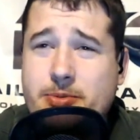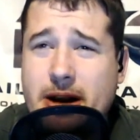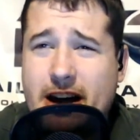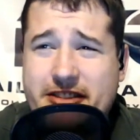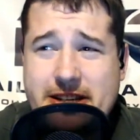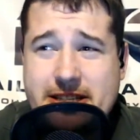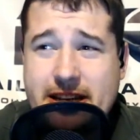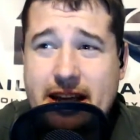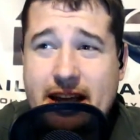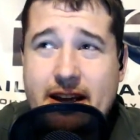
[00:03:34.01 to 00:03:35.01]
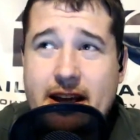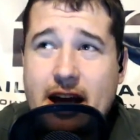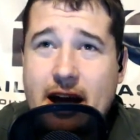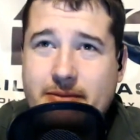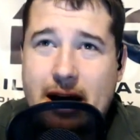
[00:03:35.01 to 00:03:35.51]
But obviously,
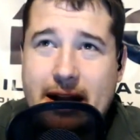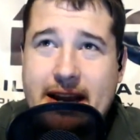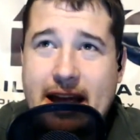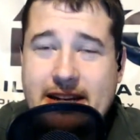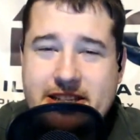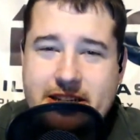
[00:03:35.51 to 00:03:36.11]
I'm not against